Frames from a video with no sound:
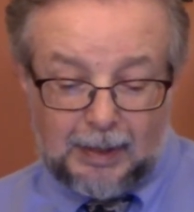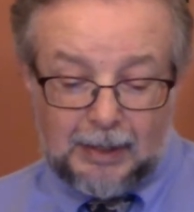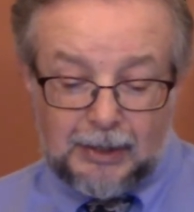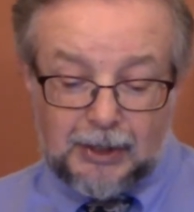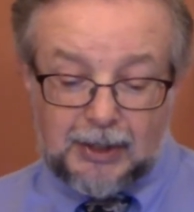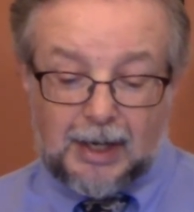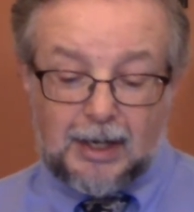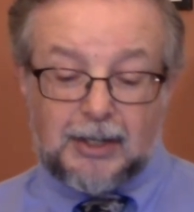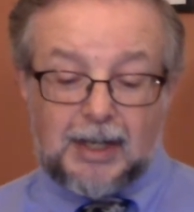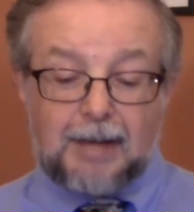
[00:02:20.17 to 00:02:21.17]
The Star
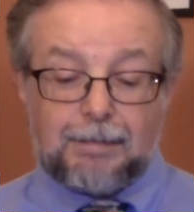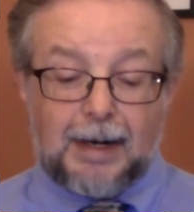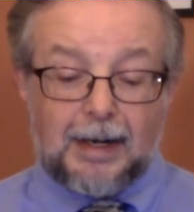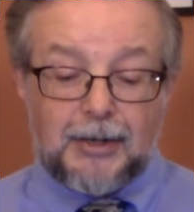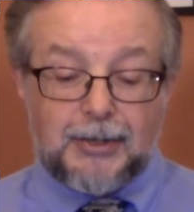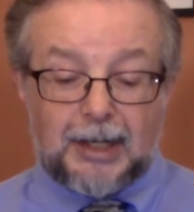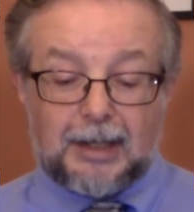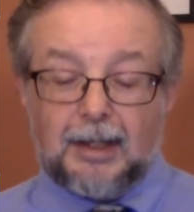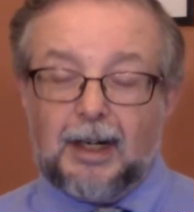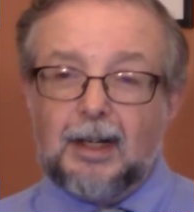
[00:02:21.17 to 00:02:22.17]
Sapphires
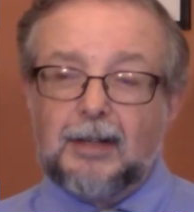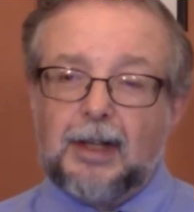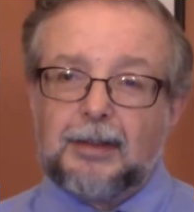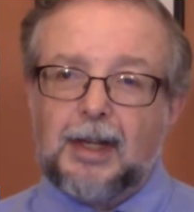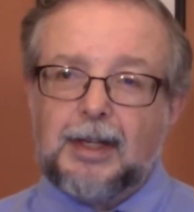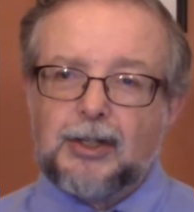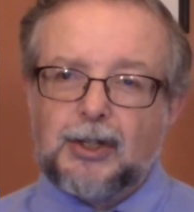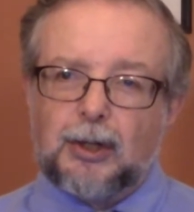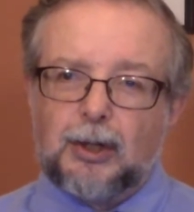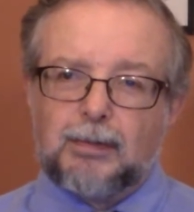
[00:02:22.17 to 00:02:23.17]
declared that they
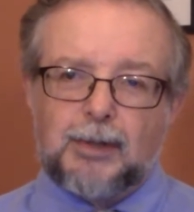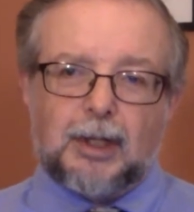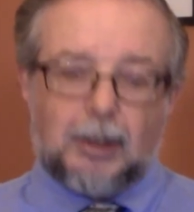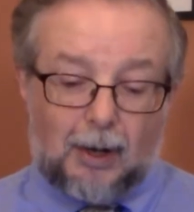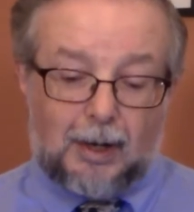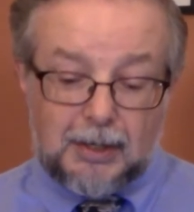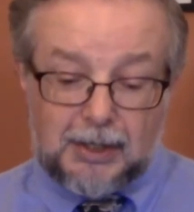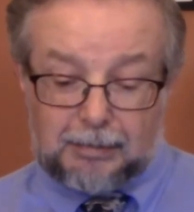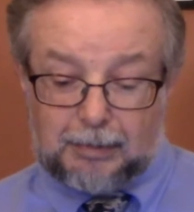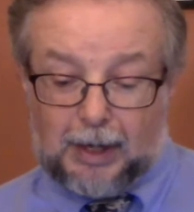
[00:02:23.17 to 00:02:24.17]
served the cause
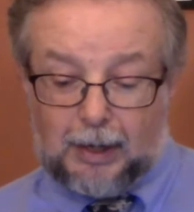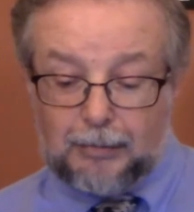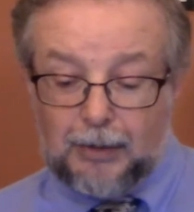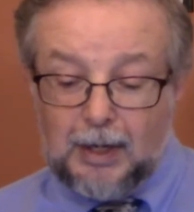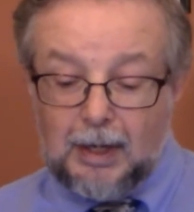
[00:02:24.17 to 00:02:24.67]
of love.